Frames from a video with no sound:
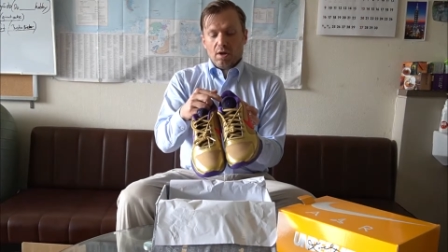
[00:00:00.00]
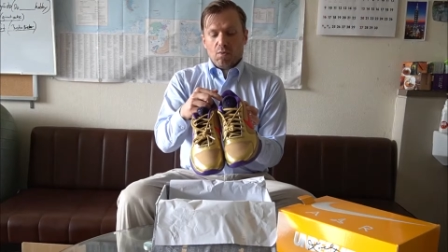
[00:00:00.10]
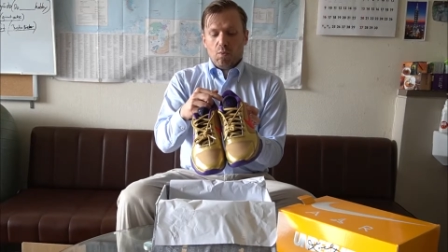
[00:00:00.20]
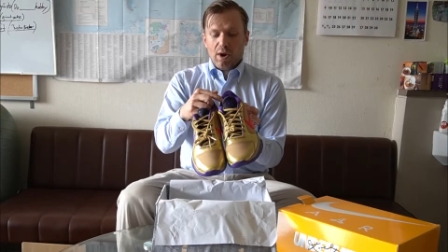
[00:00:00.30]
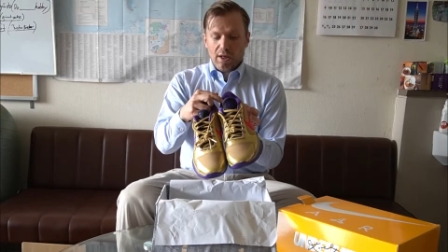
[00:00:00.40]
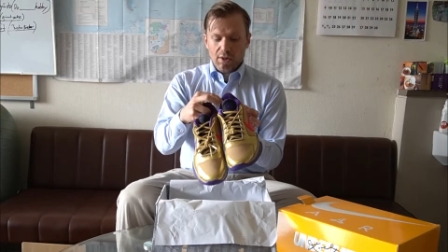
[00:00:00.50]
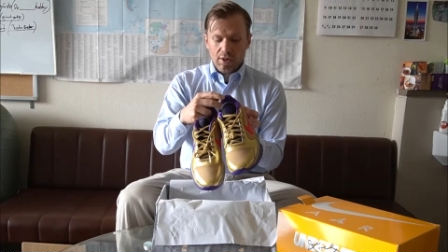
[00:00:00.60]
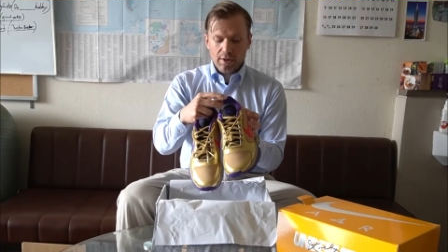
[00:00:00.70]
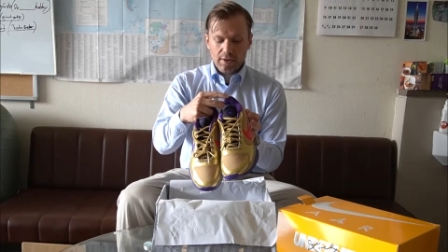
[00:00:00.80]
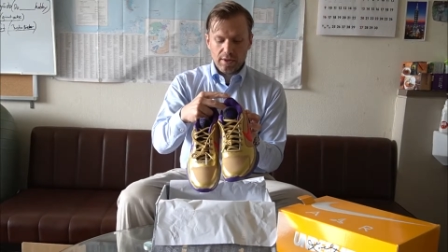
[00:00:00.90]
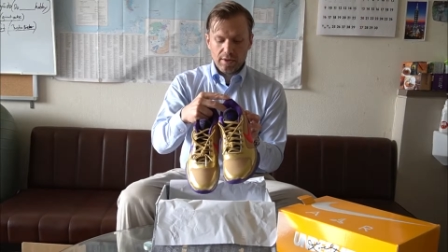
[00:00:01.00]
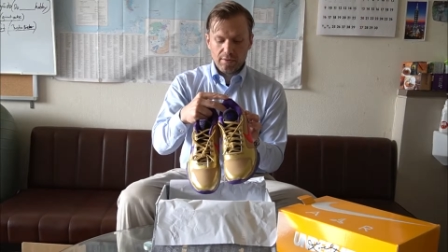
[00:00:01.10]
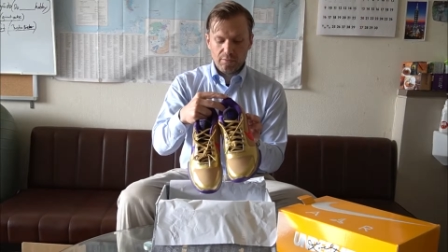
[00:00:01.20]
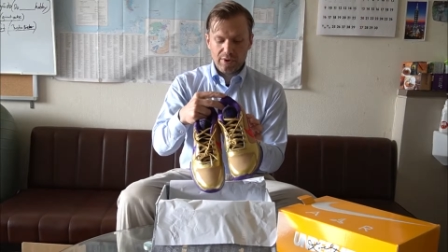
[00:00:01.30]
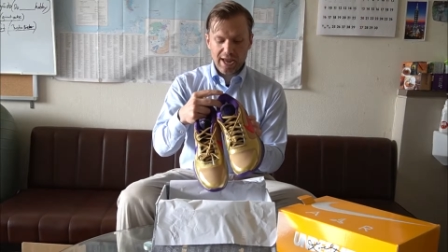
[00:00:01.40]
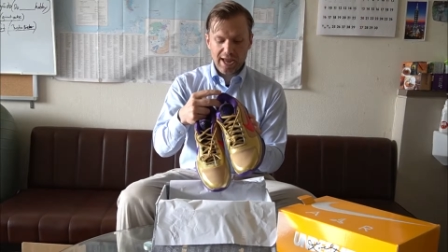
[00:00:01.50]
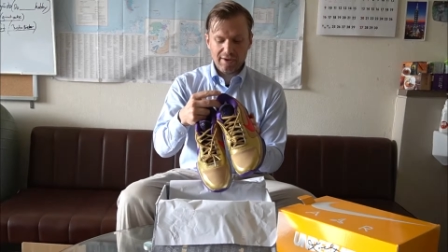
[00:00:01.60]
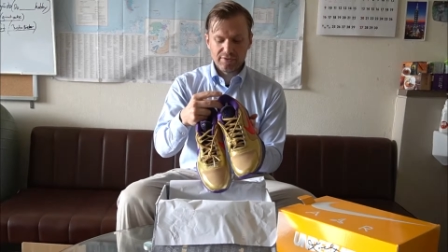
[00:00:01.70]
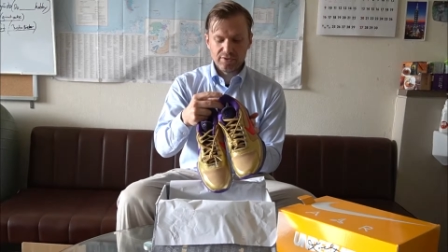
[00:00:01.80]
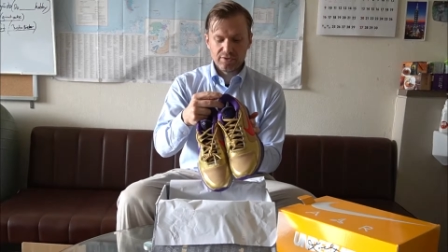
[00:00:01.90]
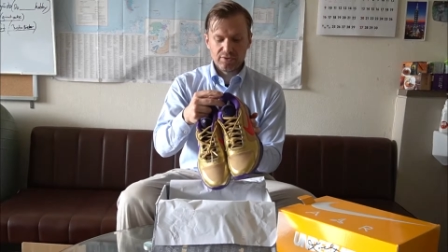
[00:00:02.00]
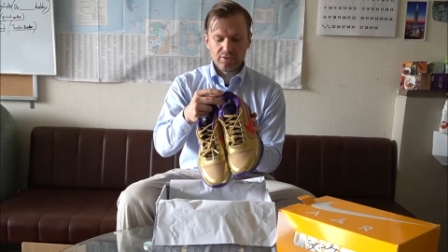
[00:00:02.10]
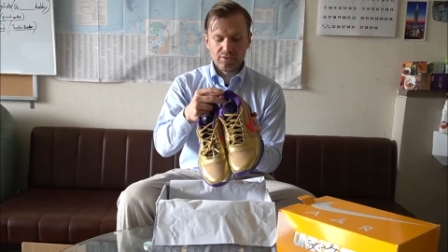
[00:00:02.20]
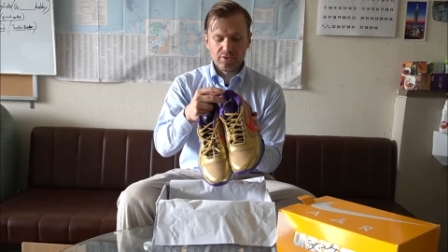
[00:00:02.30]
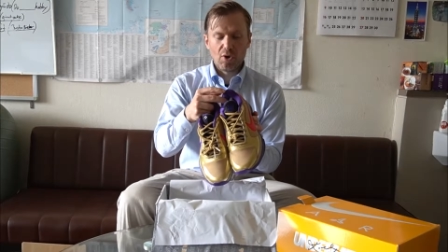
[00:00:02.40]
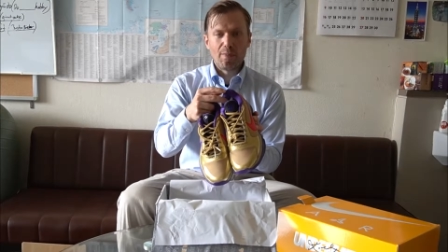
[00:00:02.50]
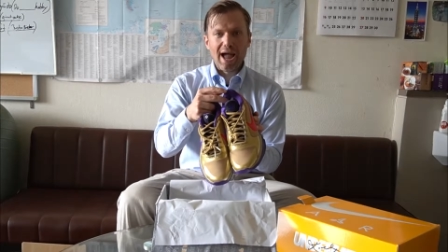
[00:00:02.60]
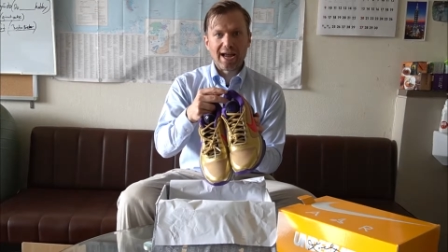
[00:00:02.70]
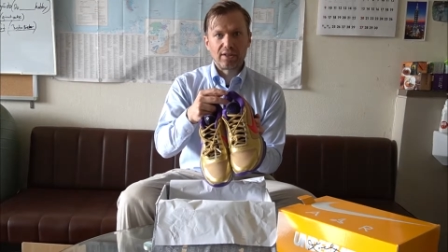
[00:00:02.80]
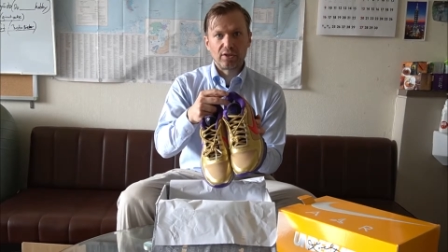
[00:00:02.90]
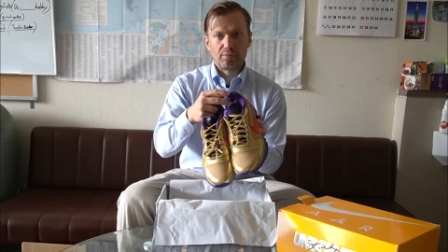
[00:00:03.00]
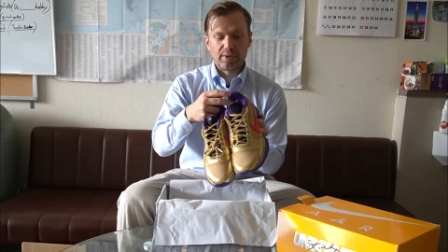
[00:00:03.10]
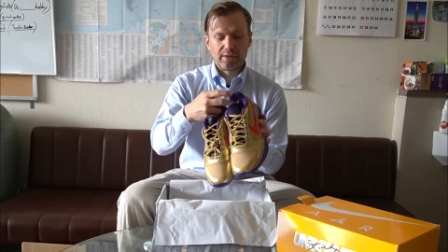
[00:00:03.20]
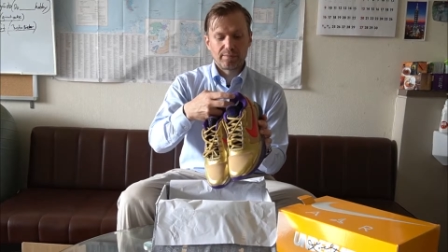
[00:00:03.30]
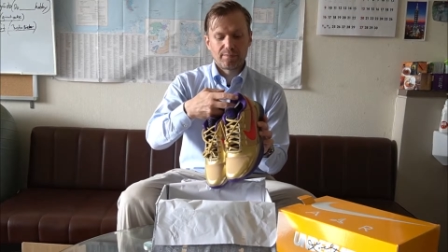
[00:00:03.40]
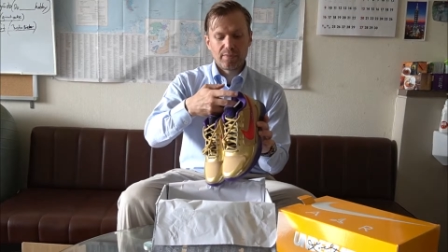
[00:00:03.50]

Well, we have to go back a little bit.